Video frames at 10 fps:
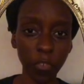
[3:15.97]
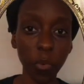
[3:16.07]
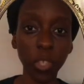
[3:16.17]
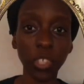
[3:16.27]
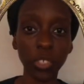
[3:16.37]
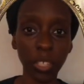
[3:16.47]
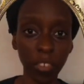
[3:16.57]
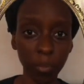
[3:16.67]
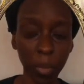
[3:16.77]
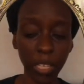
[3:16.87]
for
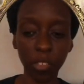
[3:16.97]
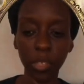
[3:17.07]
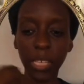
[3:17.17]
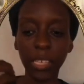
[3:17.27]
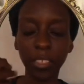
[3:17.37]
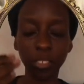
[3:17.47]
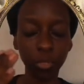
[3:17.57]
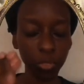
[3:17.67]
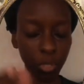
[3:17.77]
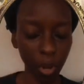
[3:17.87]
yourself, by creating
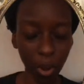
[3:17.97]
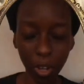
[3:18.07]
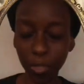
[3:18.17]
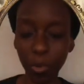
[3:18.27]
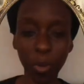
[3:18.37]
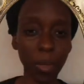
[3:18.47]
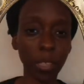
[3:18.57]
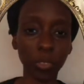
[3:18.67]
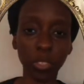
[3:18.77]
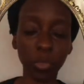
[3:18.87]
hardcore
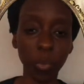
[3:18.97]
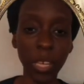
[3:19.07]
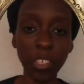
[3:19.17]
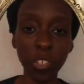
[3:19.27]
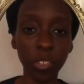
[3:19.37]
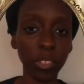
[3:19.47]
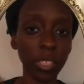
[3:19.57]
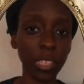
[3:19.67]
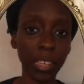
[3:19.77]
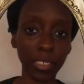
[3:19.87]
boundaries
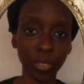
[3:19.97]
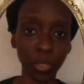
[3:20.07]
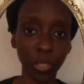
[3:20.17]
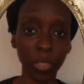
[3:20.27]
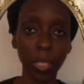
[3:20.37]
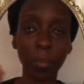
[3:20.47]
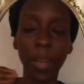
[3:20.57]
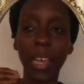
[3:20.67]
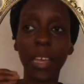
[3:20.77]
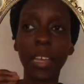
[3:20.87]
internally and externally,
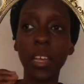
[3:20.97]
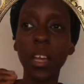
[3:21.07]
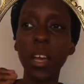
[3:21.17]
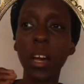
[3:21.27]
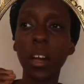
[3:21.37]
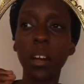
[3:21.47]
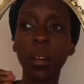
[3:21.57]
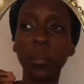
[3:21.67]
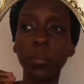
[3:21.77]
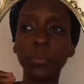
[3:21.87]
by,
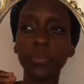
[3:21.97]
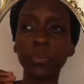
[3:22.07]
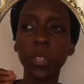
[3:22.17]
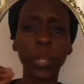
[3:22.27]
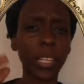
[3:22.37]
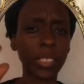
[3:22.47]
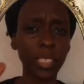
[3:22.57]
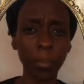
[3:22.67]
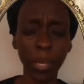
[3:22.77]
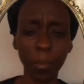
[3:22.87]

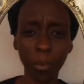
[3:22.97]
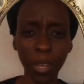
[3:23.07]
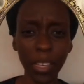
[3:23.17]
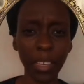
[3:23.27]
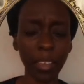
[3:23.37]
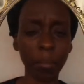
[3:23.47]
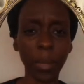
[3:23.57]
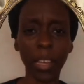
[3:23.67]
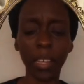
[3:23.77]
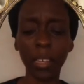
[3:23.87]
by praying,
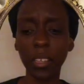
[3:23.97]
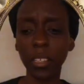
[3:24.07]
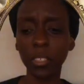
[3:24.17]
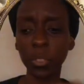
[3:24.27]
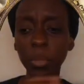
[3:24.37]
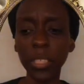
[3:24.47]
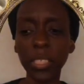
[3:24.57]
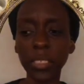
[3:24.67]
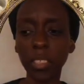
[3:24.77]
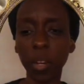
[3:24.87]
by doing
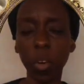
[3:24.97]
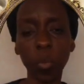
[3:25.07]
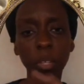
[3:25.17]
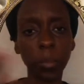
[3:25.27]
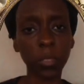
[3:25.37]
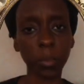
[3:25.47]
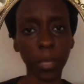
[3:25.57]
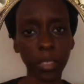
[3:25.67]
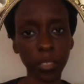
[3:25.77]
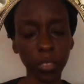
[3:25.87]
things that open up
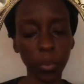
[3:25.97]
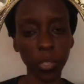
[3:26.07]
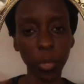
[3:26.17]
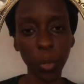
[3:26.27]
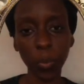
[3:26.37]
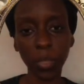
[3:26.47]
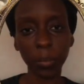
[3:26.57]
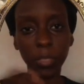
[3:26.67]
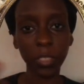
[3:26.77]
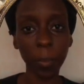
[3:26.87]
space. So when you open
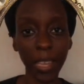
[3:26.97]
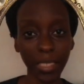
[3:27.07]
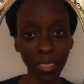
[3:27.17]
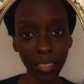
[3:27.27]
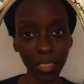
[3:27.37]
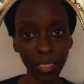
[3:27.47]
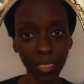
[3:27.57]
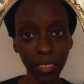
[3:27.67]
up space,